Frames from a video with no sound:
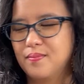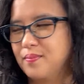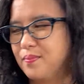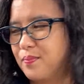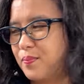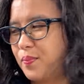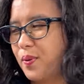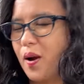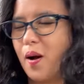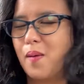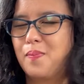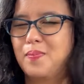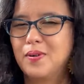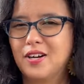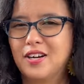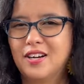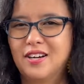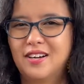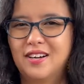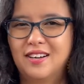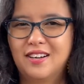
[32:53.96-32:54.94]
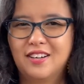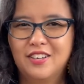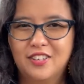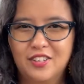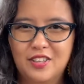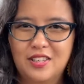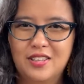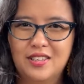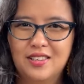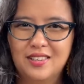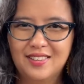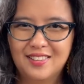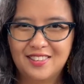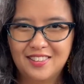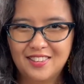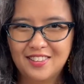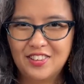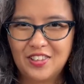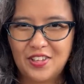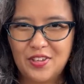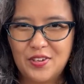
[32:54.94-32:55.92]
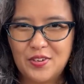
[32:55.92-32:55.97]
proper
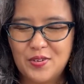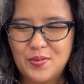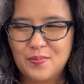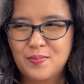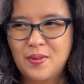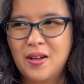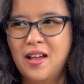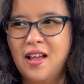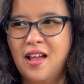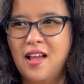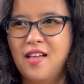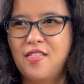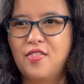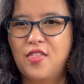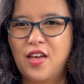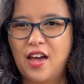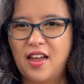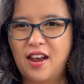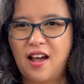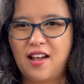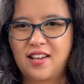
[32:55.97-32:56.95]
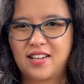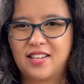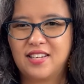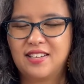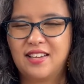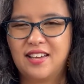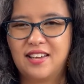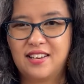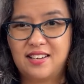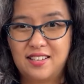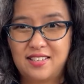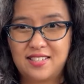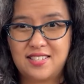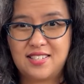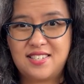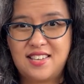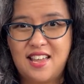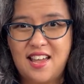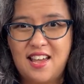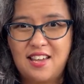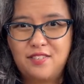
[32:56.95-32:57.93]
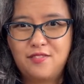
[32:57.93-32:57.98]
loom that I can get a
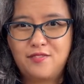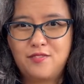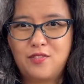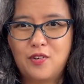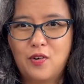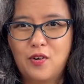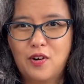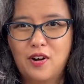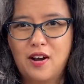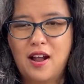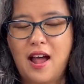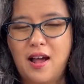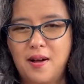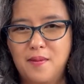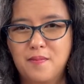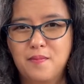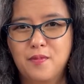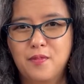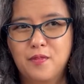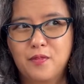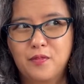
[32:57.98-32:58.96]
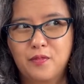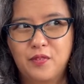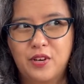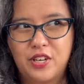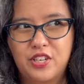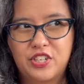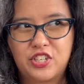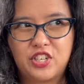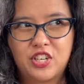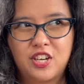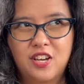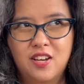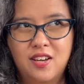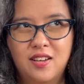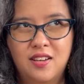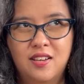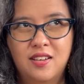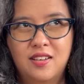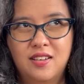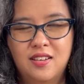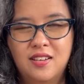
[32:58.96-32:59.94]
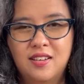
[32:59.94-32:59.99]
stand for, which
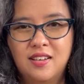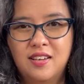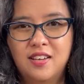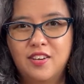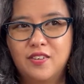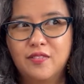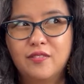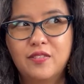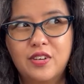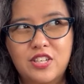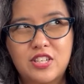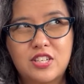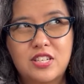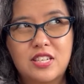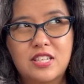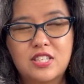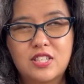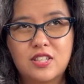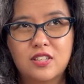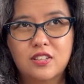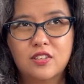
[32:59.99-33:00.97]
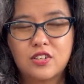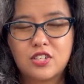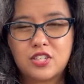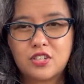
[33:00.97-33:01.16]
looks